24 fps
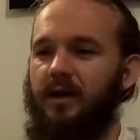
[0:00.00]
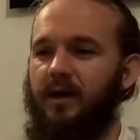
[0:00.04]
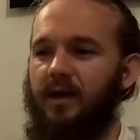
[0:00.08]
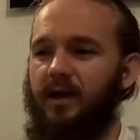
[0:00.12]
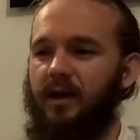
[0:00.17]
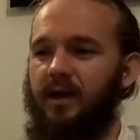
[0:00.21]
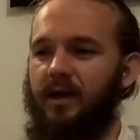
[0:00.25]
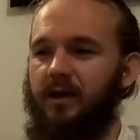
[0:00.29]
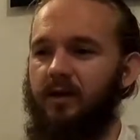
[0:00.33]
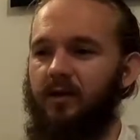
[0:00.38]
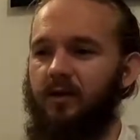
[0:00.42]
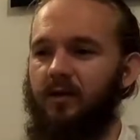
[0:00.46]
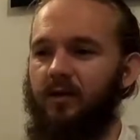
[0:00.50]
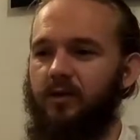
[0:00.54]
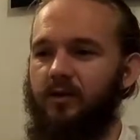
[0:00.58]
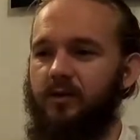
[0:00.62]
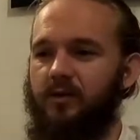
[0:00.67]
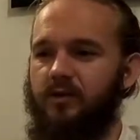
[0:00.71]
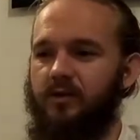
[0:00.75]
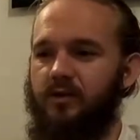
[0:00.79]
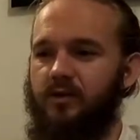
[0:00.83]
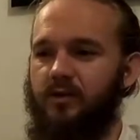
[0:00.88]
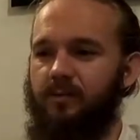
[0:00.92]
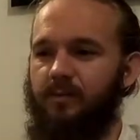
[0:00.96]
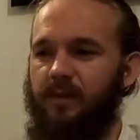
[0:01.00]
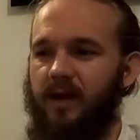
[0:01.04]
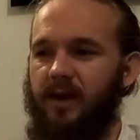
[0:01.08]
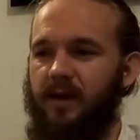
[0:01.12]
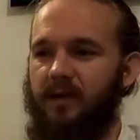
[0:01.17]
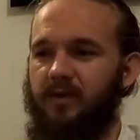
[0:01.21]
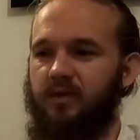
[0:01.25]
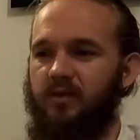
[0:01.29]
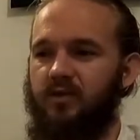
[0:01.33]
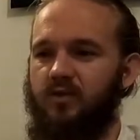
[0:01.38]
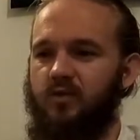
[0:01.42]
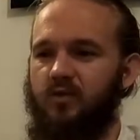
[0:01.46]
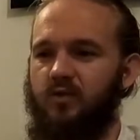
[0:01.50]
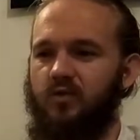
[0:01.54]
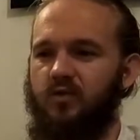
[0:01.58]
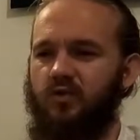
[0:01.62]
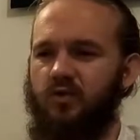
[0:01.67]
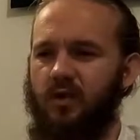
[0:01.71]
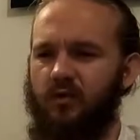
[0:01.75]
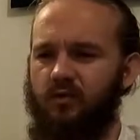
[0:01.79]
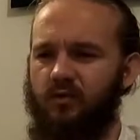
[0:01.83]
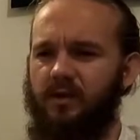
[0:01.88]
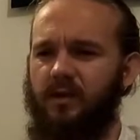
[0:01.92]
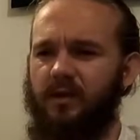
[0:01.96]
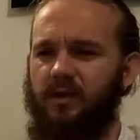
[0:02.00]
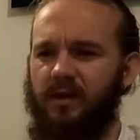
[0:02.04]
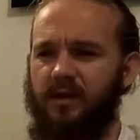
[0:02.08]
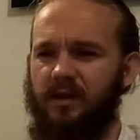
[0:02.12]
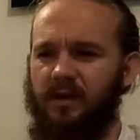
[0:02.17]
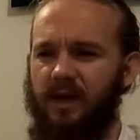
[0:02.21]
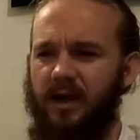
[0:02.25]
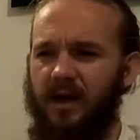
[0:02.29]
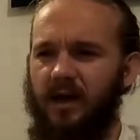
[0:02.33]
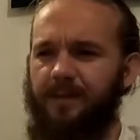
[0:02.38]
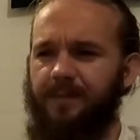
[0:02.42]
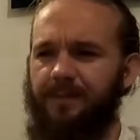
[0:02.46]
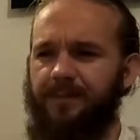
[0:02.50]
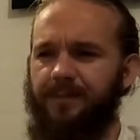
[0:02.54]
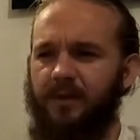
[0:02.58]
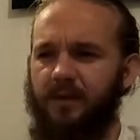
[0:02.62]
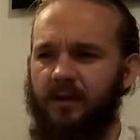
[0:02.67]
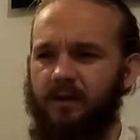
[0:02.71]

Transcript: uh, corners of your palate too. So I really like that